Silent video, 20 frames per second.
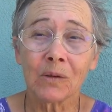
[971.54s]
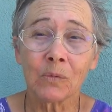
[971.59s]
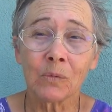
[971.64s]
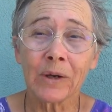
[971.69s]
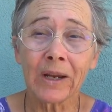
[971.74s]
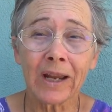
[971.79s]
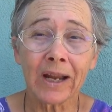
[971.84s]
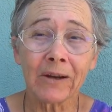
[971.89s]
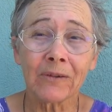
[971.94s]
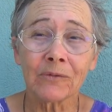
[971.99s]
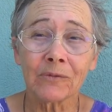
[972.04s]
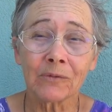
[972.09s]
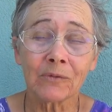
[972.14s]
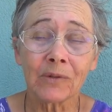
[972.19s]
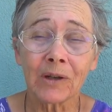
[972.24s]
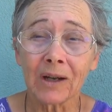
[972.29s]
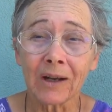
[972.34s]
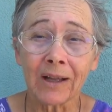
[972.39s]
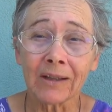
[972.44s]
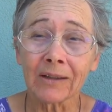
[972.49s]
we have
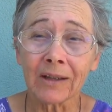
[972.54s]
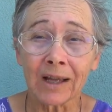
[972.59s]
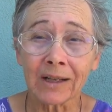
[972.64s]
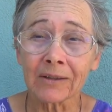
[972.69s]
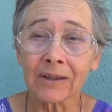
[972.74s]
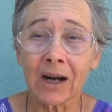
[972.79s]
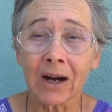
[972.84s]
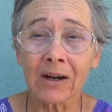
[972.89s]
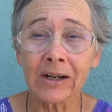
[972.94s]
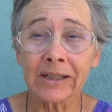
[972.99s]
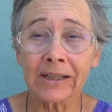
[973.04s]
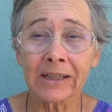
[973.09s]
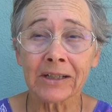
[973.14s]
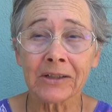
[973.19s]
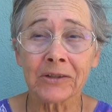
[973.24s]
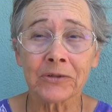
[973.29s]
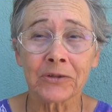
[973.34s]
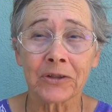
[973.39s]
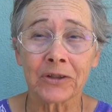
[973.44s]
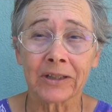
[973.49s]
a lot of hard
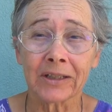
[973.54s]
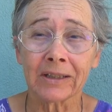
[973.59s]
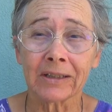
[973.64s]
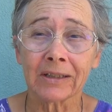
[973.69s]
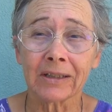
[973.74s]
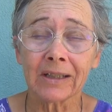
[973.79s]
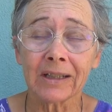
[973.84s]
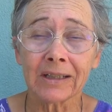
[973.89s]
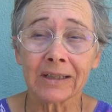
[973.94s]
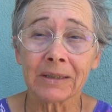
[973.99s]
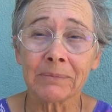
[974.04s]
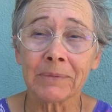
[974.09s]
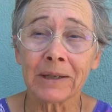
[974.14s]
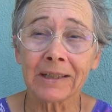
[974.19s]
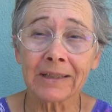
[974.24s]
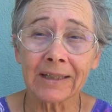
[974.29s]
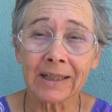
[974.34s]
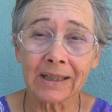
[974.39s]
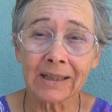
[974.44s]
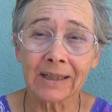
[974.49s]
energy, and the
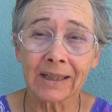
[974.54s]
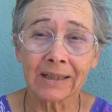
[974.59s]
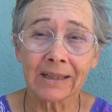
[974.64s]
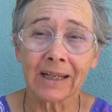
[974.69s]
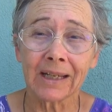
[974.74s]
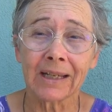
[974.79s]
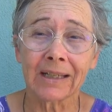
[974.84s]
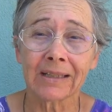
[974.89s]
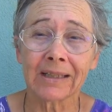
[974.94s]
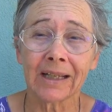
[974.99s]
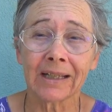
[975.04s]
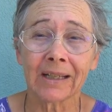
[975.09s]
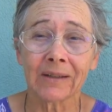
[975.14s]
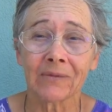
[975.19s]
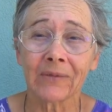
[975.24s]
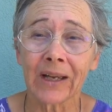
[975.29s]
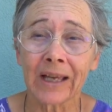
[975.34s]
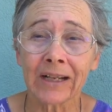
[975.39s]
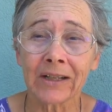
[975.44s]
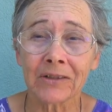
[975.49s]
men think that they can take
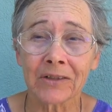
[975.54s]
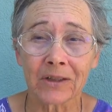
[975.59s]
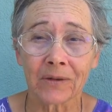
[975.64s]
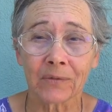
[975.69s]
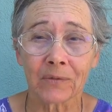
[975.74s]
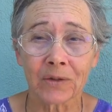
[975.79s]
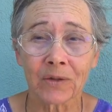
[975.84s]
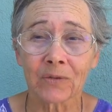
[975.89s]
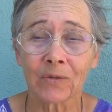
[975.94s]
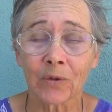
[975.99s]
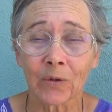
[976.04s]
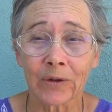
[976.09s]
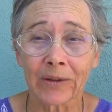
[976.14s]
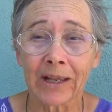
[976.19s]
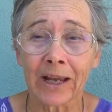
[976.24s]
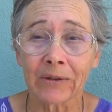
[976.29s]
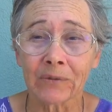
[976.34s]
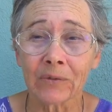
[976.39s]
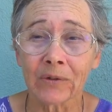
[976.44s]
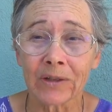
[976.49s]
advantage of us for
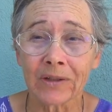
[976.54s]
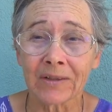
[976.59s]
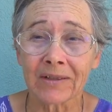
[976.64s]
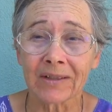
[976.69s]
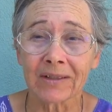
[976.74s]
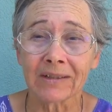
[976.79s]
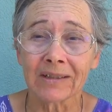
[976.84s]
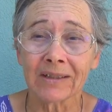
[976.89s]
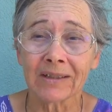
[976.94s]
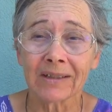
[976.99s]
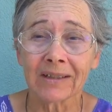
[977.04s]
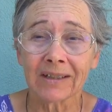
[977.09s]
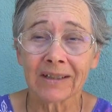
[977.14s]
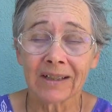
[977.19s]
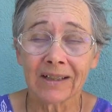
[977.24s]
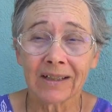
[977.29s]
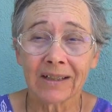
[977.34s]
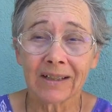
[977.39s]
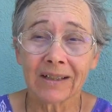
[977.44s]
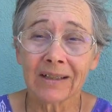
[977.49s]
that reason.
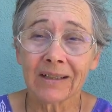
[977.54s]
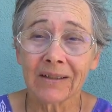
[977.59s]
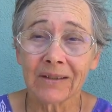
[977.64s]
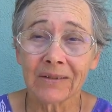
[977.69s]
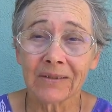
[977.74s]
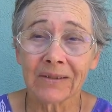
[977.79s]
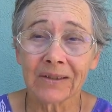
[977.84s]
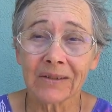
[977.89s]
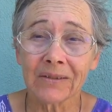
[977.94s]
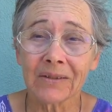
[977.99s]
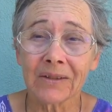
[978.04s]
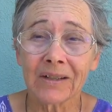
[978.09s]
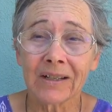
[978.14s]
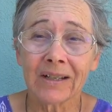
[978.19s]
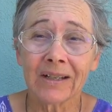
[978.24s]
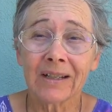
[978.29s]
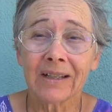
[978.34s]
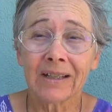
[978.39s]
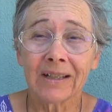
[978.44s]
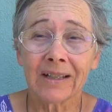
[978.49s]
You know,
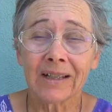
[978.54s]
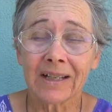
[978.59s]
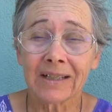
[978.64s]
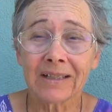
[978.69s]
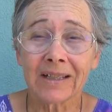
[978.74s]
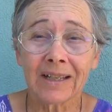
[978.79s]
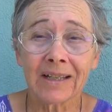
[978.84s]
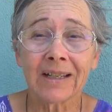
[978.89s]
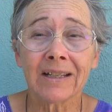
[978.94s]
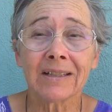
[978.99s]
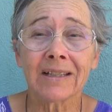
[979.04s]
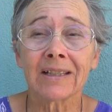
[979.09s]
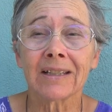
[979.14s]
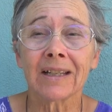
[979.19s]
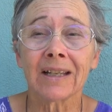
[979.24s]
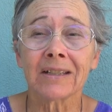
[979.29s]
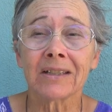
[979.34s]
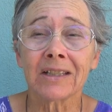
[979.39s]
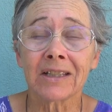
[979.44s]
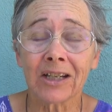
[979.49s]
it's it's
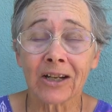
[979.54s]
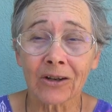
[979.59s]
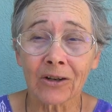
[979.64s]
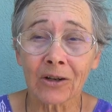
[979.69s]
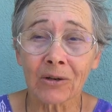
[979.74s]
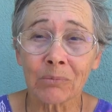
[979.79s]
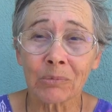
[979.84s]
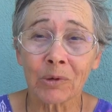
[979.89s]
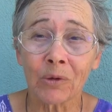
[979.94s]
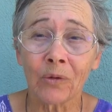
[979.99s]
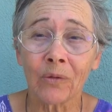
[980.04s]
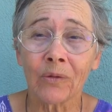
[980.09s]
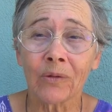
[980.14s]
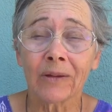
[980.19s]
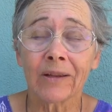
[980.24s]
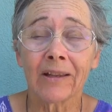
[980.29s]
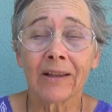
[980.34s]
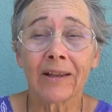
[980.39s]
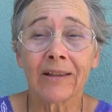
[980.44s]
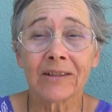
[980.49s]
a terrible
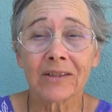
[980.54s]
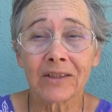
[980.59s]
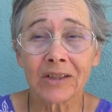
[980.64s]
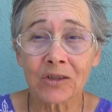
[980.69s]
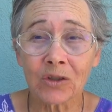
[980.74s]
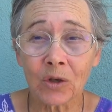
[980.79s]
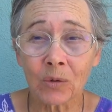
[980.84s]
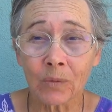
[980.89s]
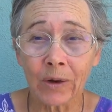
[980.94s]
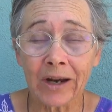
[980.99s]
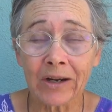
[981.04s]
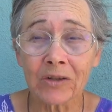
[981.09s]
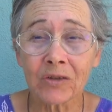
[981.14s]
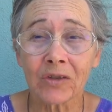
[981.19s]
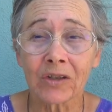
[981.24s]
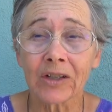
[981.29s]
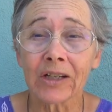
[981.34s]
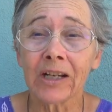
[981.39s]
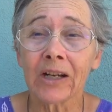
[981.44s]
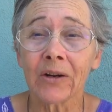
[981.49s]

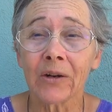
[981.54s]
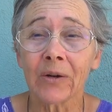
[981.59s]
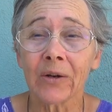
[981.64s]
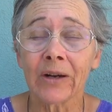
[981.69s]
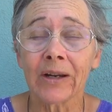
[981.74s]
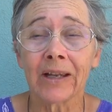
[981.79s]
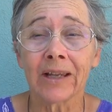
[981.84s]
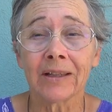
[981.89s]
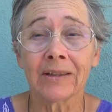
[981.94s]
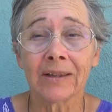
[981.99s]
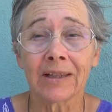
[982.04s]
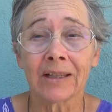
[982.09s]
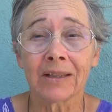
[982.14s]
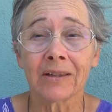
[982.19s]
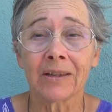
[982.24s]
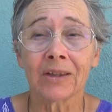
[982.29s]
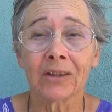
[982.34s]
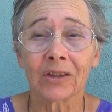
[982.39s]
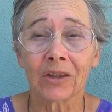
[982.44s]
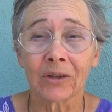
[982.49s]
situation here in the
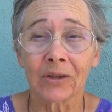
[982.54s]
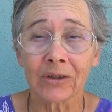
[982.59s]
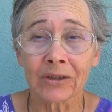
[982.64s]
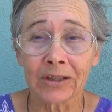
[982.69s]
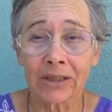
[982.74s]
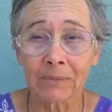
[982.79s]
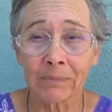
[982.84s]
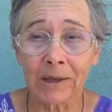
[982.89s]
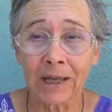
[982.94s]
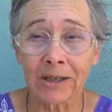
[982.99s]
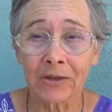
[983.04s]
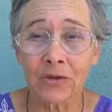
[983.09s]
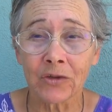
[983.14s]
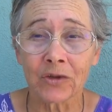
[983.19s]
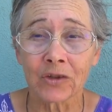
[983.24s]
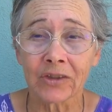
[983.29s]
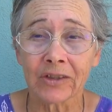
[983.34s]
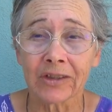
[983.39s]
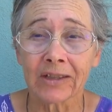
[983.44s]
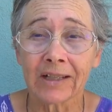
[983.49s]
third
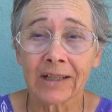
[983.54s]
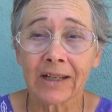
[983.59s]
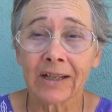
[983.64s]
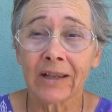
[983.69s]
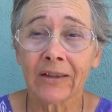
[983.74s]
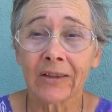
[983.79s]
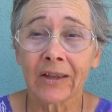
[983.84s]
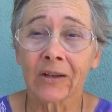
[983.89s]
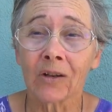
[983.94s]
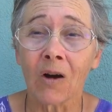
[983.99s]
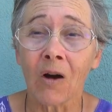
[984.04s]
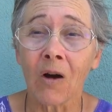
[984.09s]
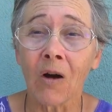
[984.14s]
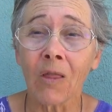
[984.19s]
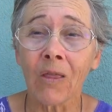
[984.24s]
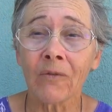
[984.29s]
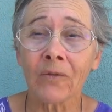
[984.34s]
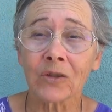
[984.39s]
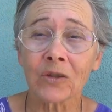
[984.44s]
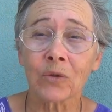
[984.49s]
dimension that
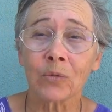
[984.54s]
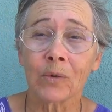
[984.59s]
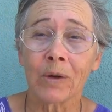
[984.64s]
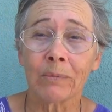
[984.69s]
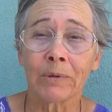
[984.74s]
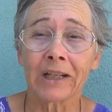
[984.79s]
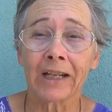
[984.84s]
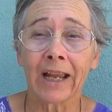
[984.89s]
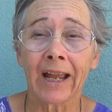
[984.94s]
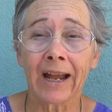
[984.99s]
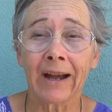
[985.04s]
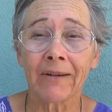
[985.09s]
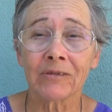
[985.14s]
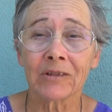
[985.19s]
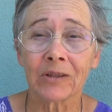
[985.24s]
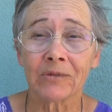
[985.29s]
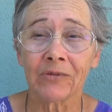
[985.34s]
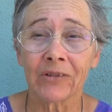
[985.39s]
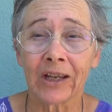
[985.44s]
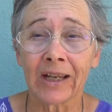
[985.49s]
all of us women
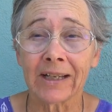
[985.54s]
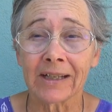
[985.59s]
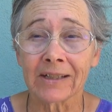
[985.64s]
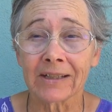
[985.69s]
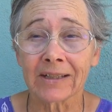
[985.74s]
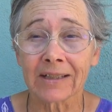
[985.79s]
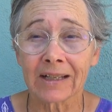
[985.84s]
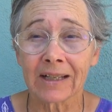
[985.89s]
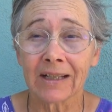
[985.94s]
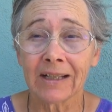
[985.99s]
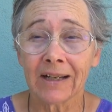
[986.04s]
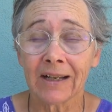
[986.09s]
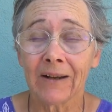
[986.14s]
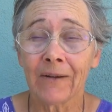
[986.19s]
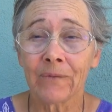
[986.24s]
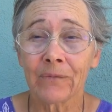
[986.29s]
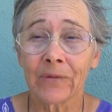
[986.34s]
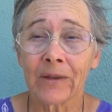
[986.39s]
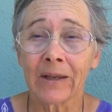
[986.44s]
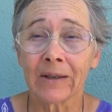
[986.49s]
have to face.
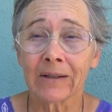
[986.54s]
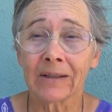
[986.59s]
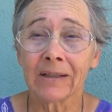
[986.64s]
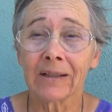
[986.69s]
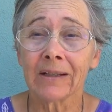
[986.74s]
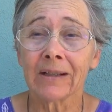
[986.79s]
That